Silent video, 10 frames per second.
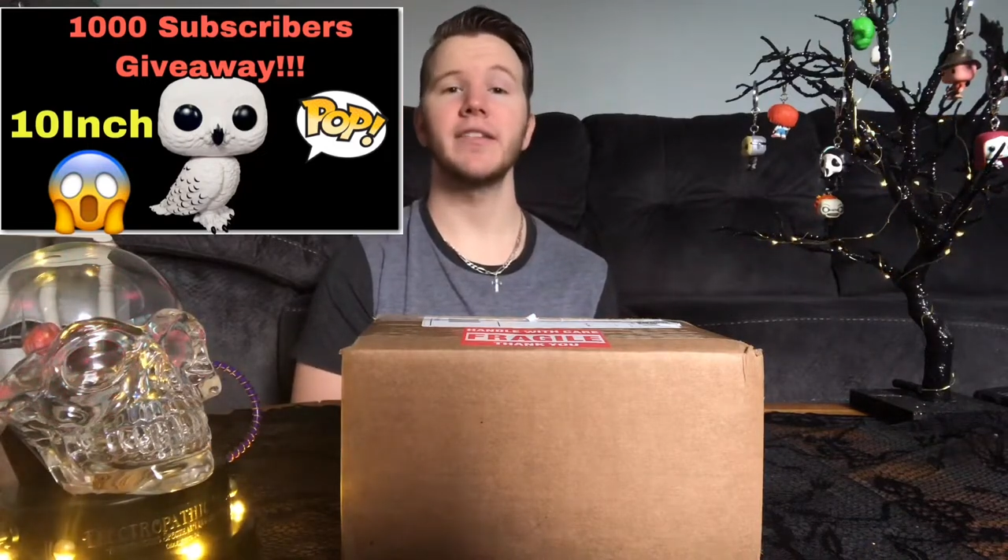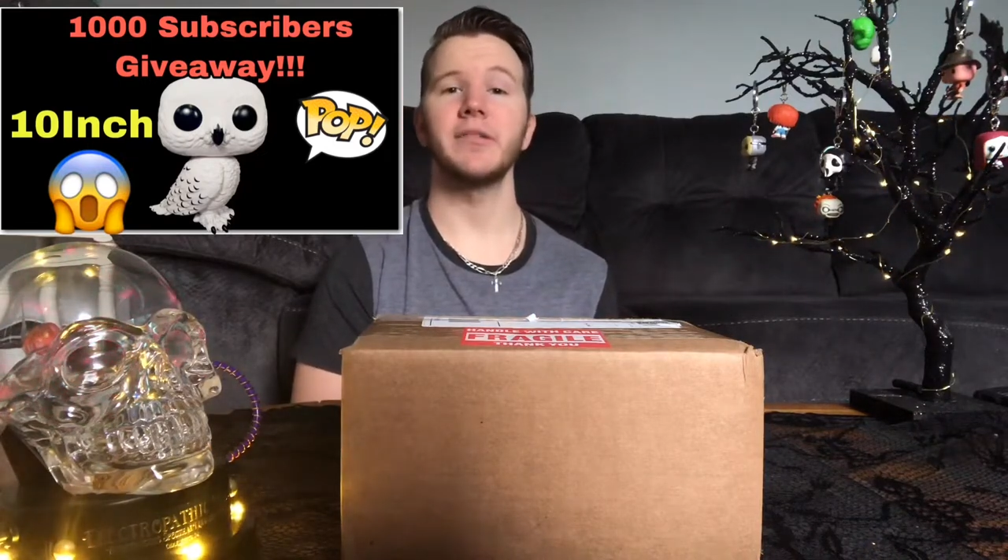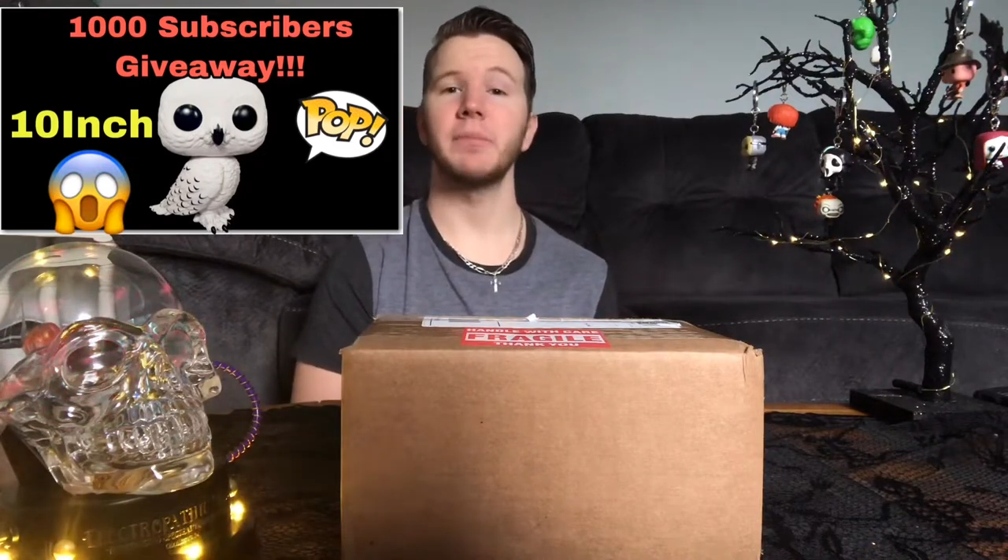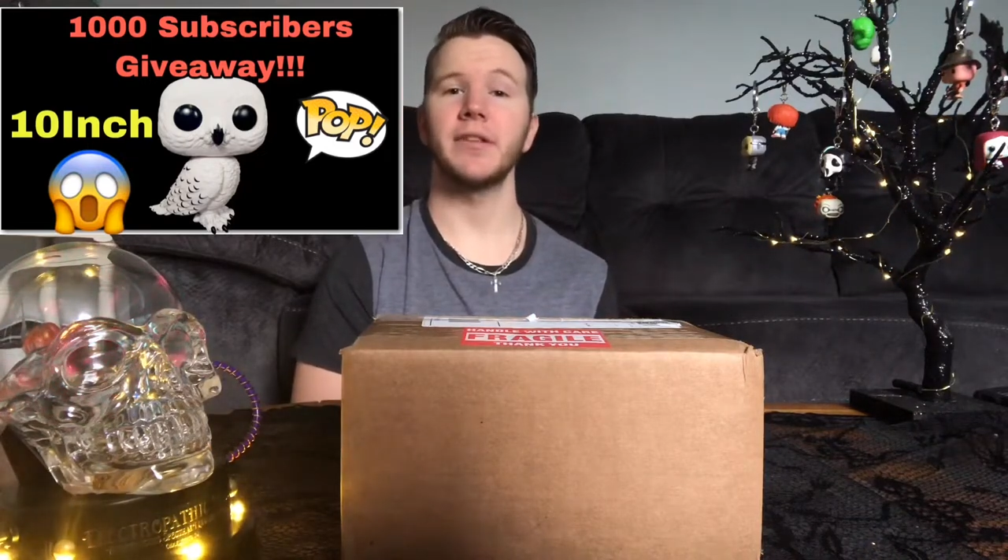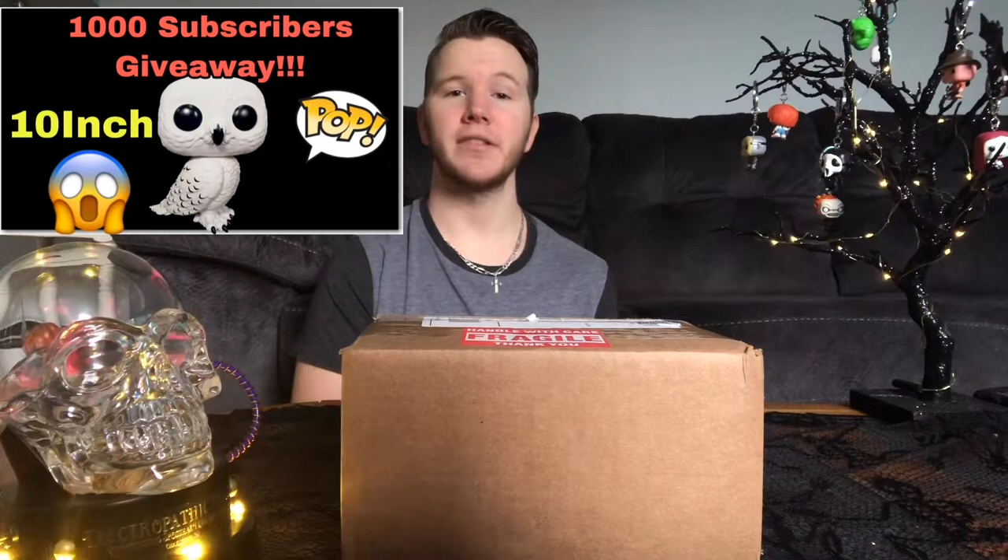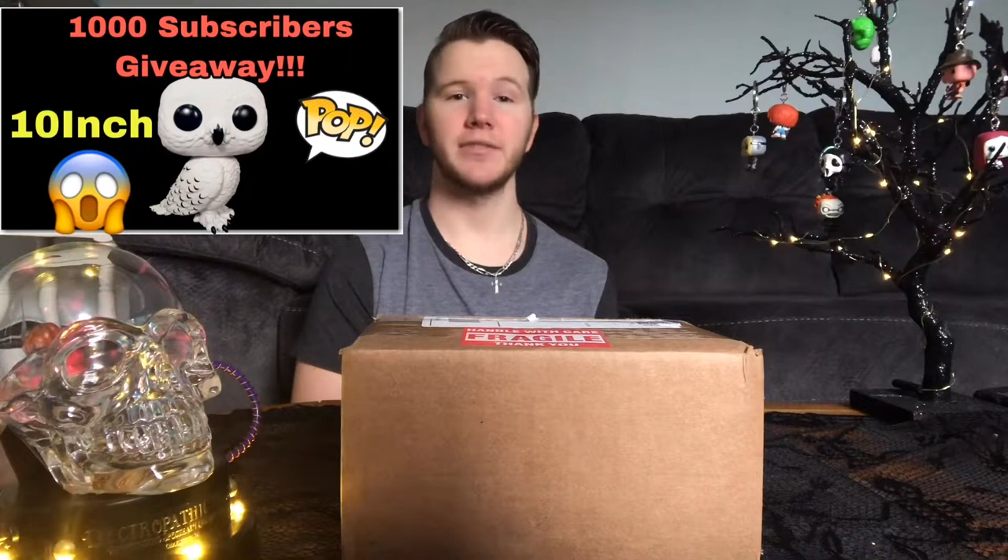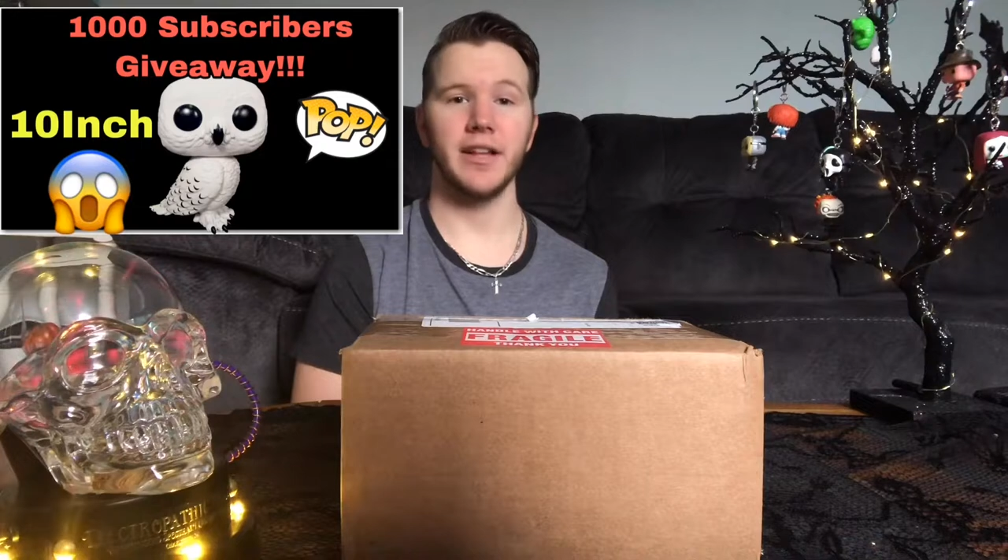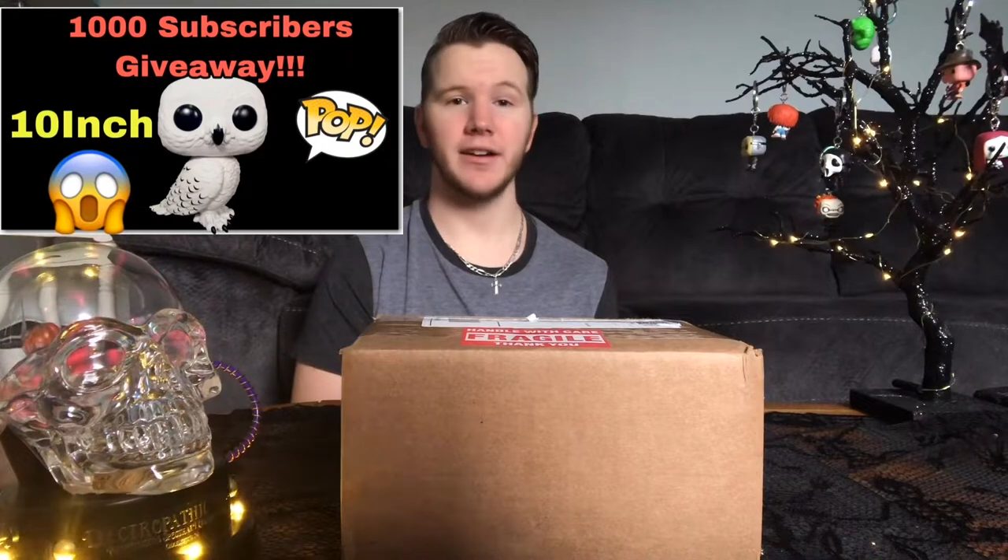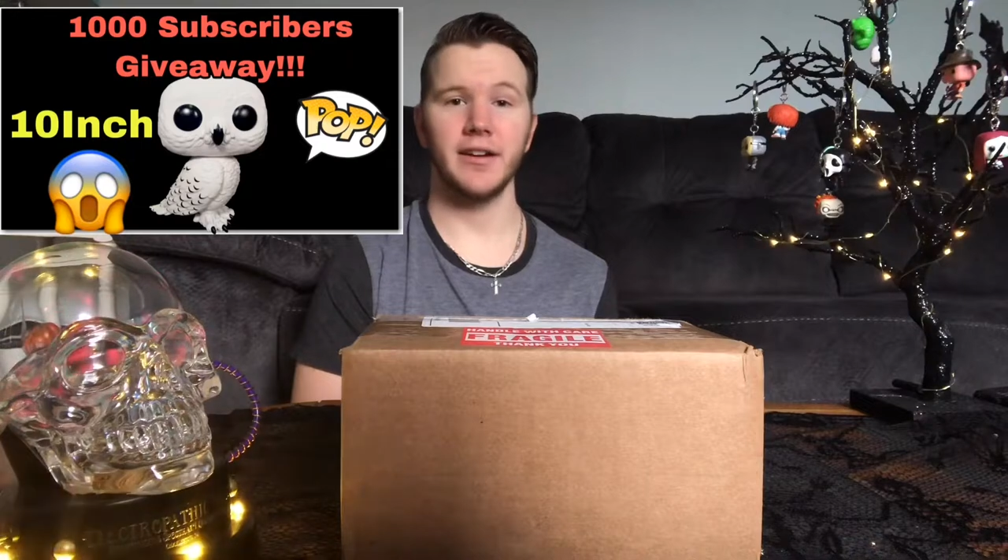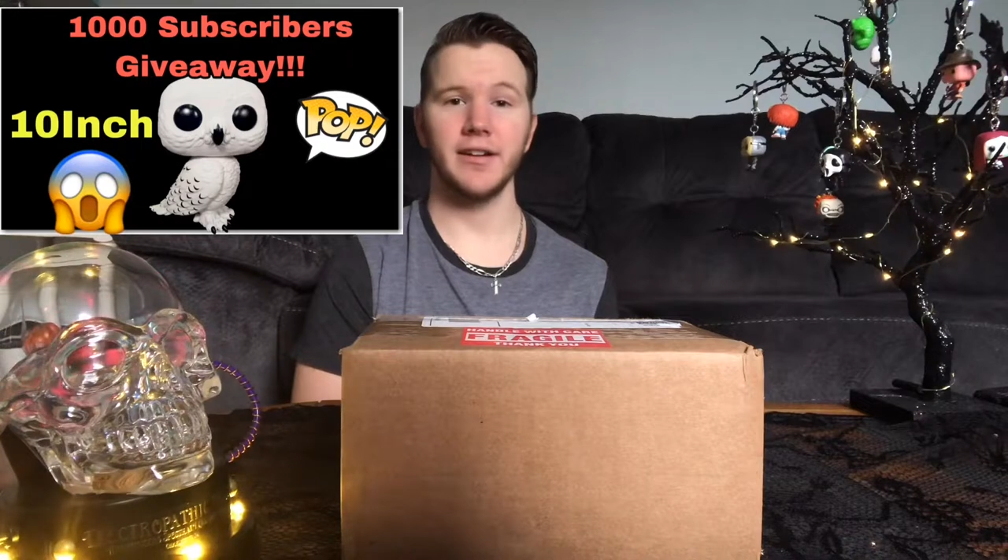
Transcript: the best of luck.